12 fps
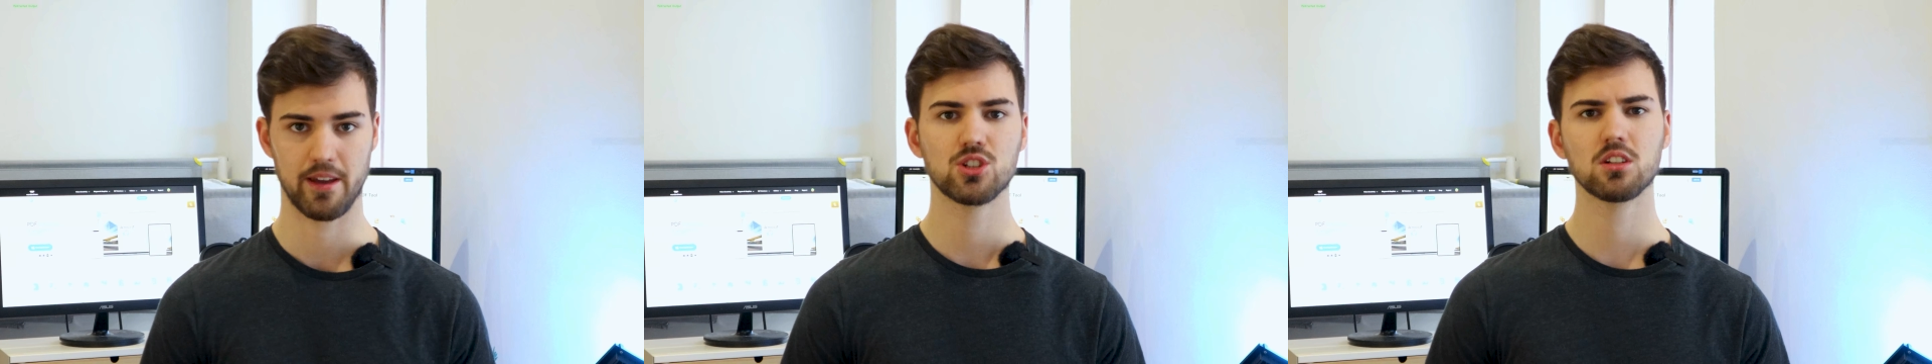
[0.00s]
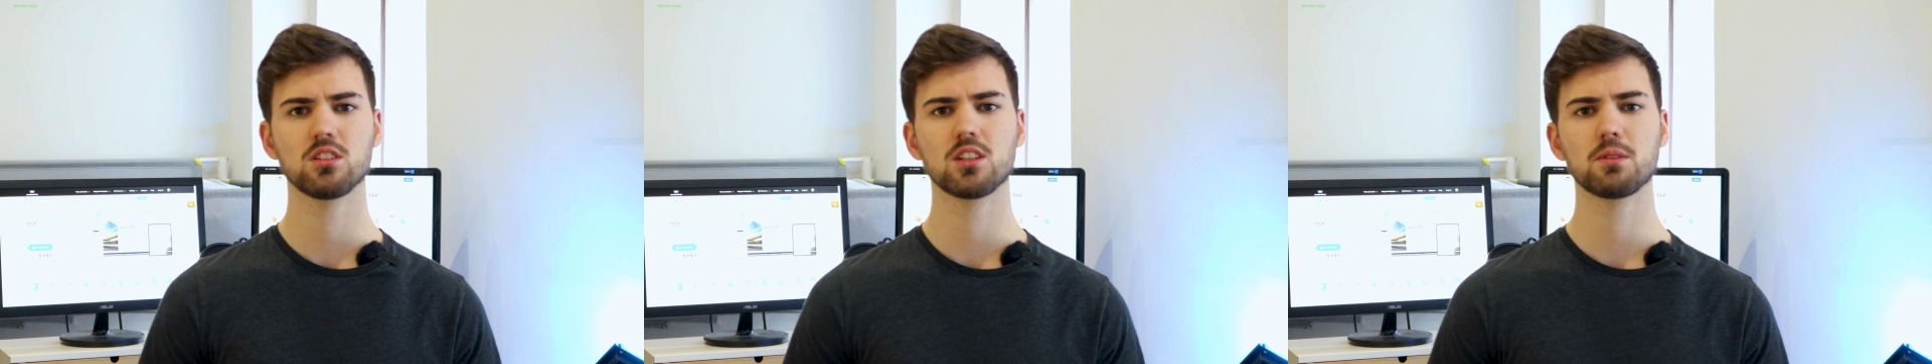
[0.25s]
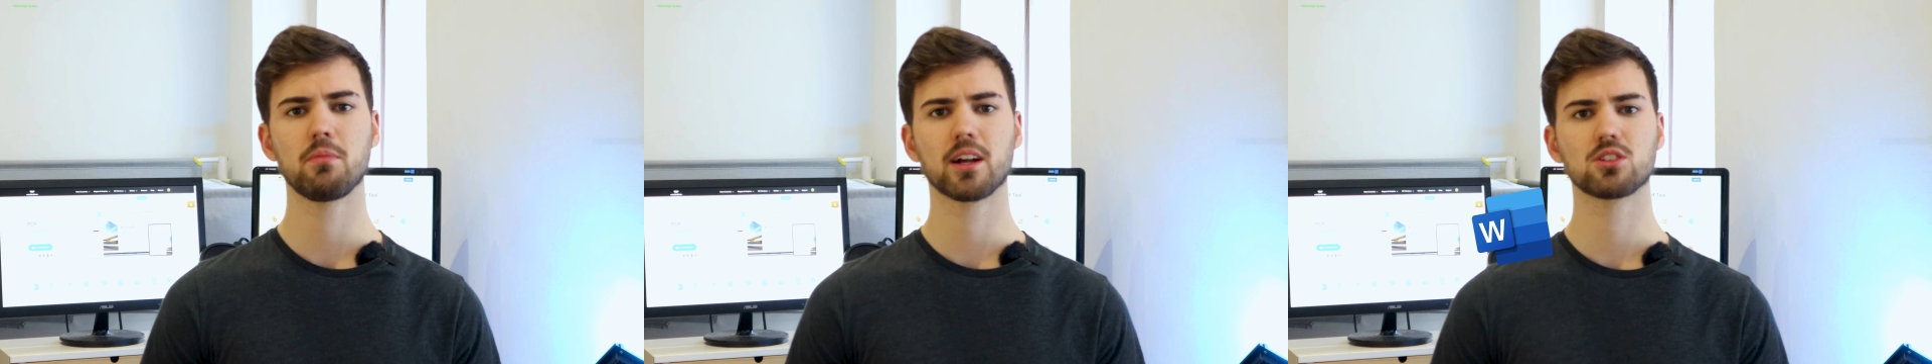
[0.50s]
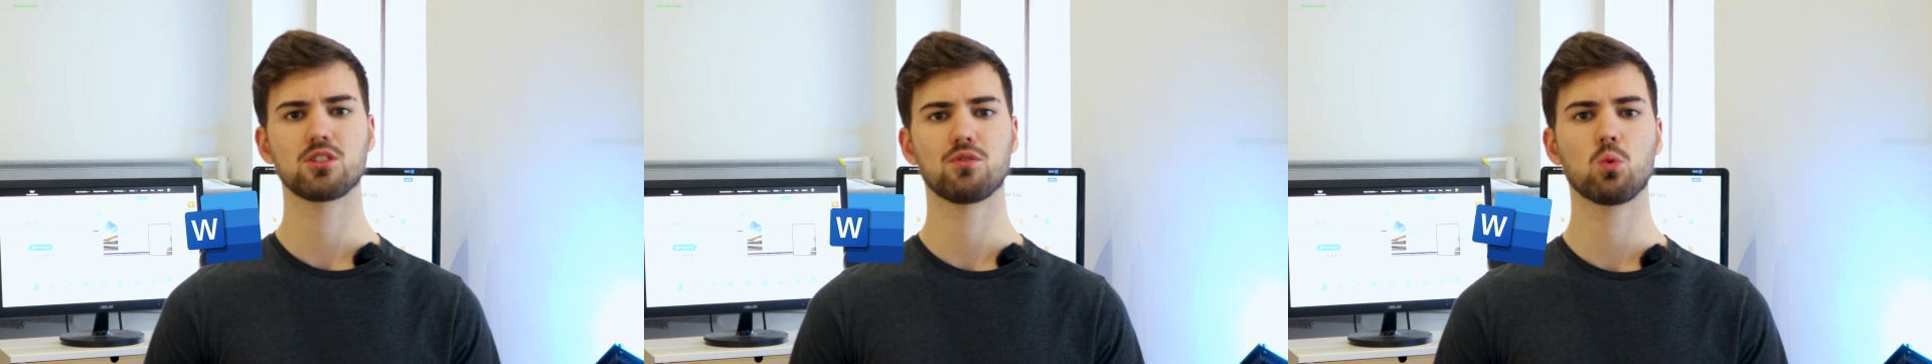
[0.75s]
Generally,
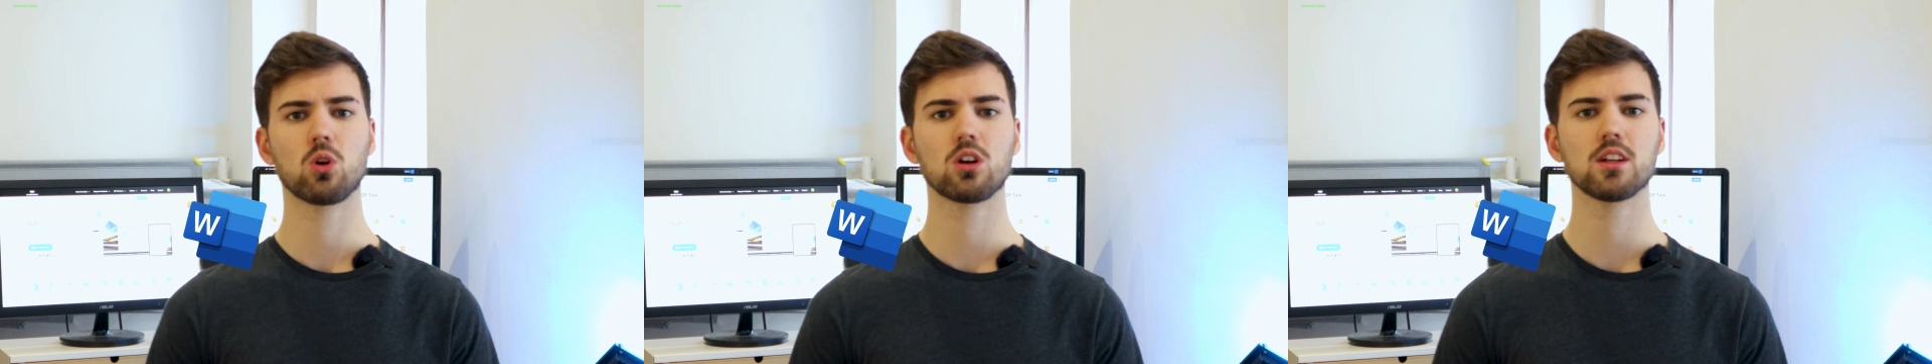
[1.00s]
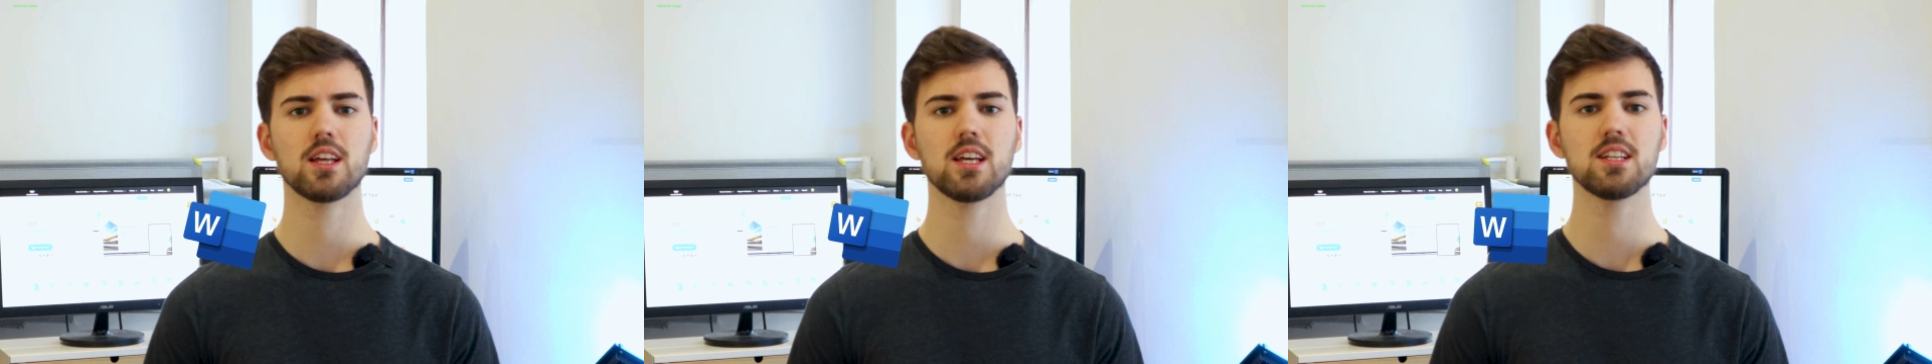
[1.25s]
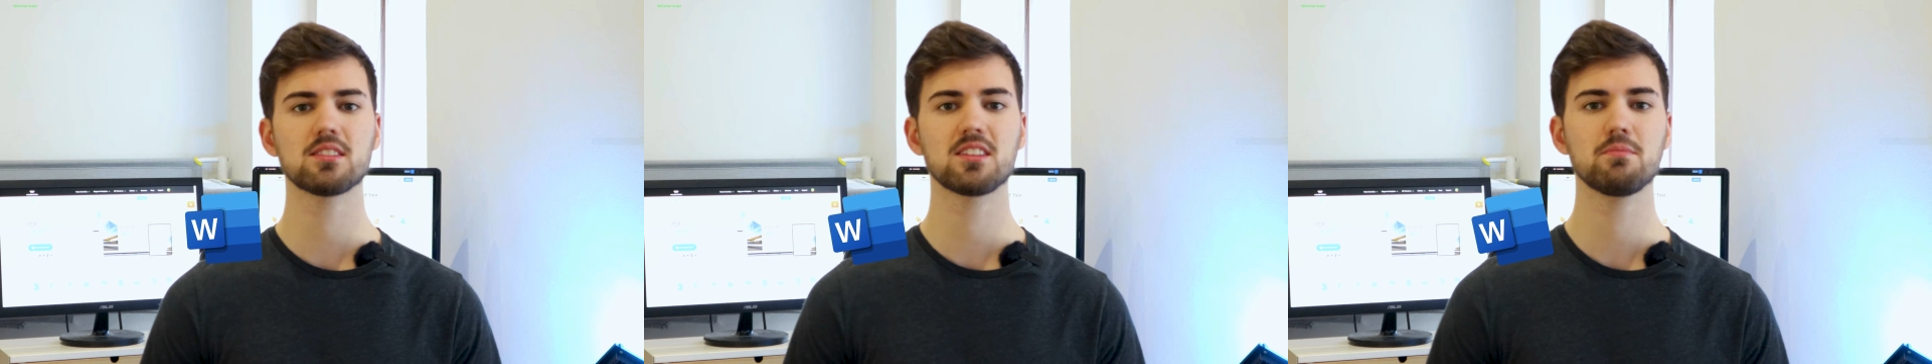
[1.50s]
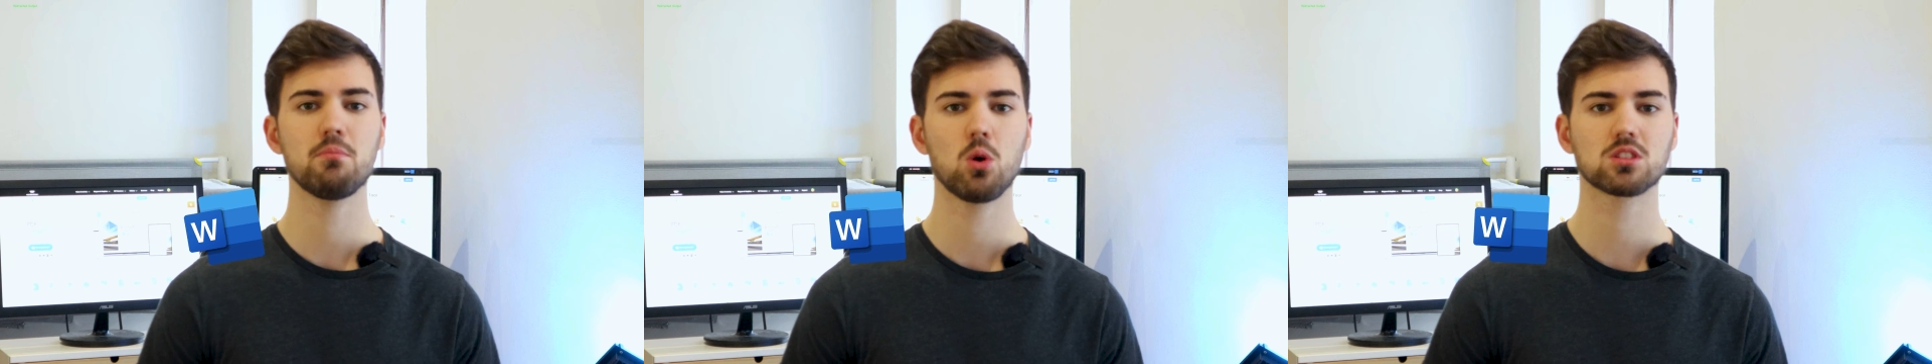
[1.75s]
Microsoft Word is the
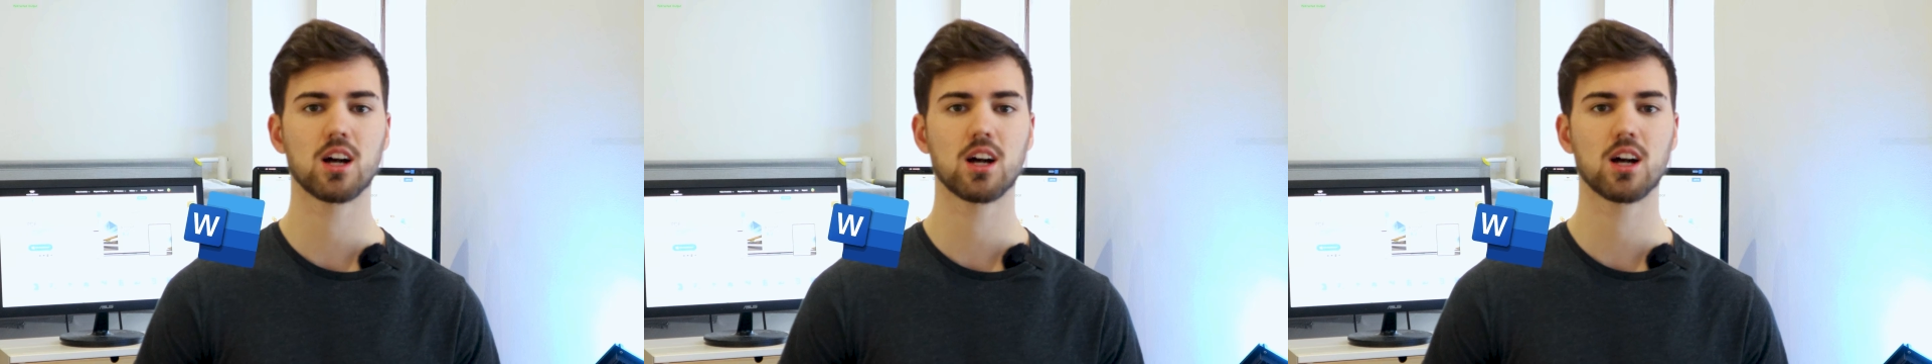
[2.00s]
most